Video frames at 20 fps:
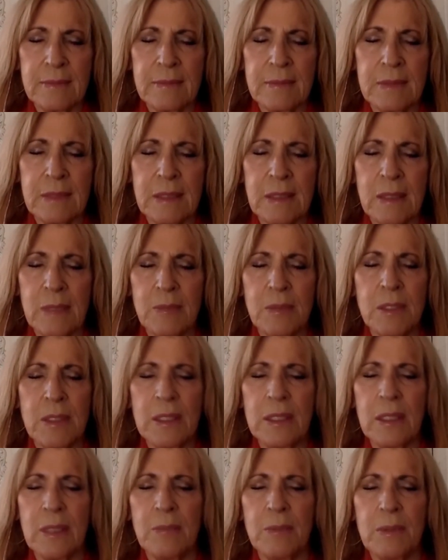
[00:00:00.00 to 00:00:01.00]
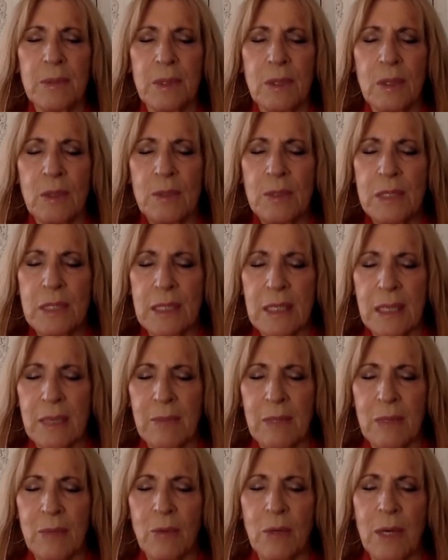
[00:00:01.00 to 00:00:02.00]
up to the upper arms, and then coming
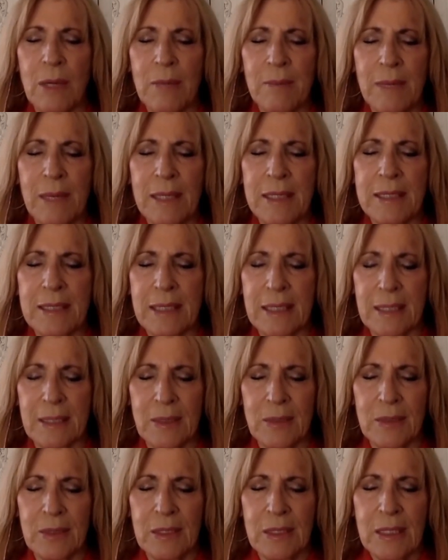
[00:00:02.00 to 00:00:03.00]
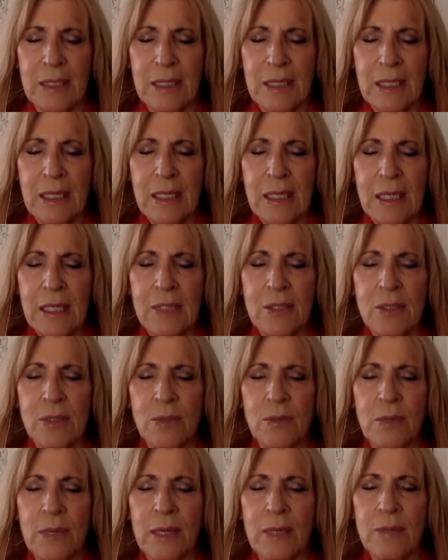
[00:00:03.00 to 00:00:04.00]
right back down and
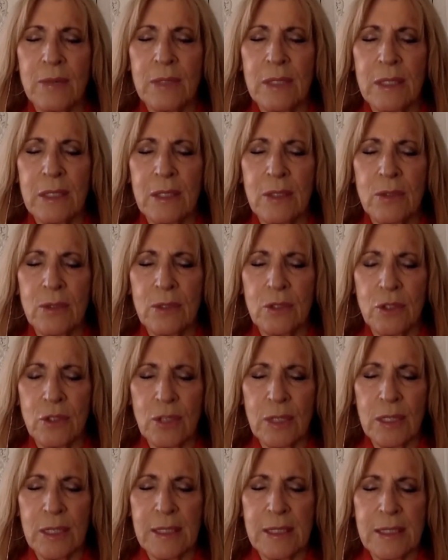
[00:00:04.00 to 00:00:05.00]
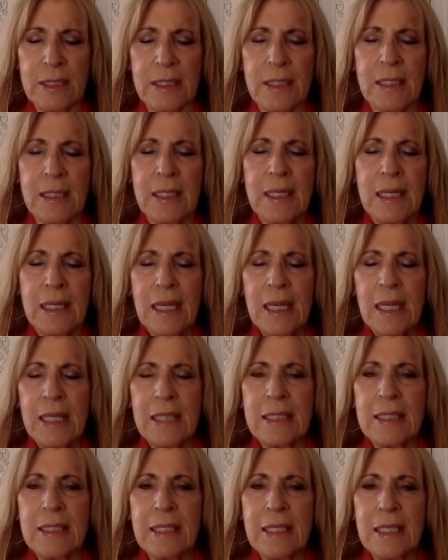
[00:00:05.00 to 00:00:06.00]
surrounding your chest and
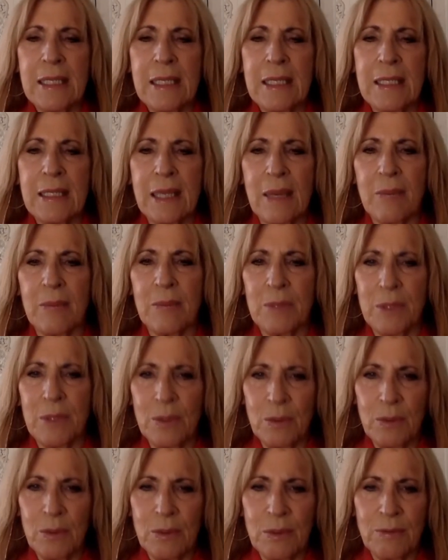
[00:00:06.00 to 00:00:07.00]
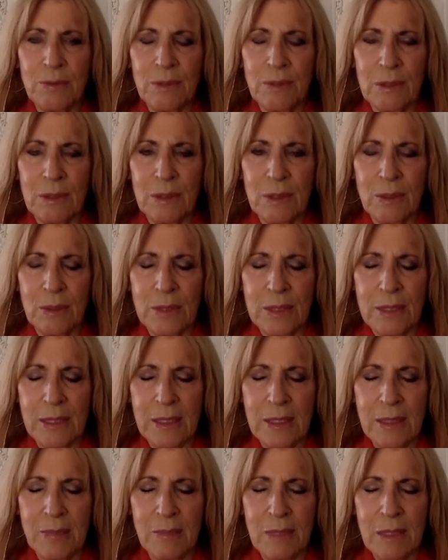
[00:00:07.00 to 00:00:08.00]
seeing that beautiful lotus in the
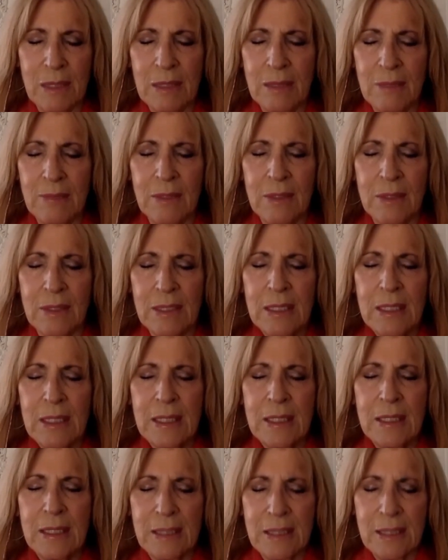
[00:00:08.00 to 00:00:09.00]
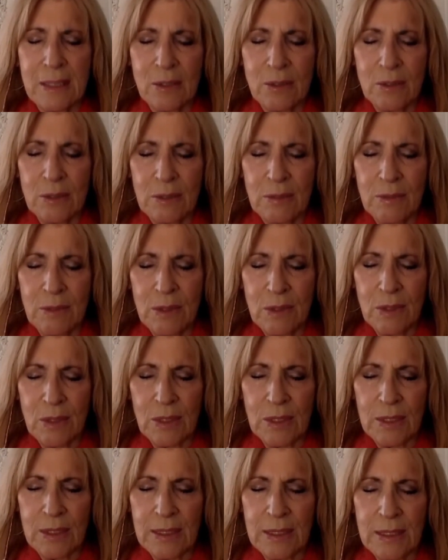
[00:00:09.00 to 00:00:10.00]
middle of the, the center of your heart
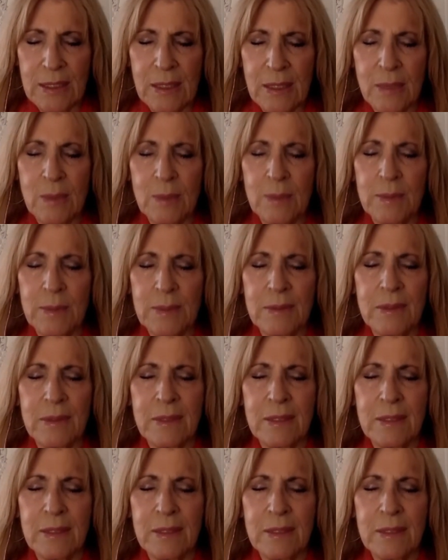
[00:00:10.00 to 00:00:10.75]
as it opens.